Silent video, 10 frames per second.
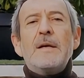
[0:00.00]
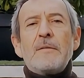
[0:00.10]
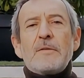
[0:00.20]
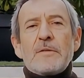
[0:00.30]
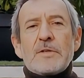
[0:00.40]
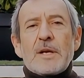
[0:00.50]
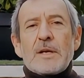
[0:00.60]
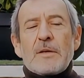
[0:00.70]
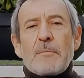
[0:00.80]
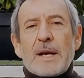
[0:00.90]
From
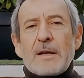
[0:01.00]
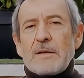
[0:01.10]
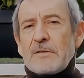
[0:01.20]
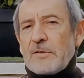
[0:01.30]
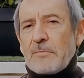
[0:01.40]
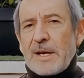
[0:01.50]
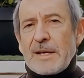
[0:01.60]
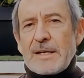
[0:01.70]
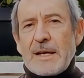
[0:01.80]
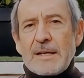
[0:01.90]
soccer to paddle, through
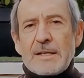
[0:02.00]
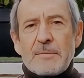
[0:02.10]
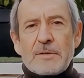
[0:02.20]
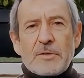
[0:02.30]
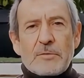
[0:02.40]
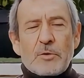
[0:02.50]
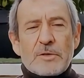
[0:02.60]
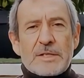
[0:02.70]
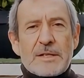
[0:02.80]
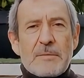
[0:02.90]
marketing and tips for
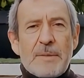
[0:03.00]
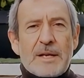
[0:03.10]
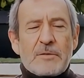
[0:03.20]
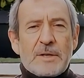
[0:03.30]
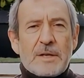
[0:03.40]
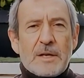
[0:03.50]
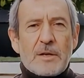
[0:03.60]
sports center management,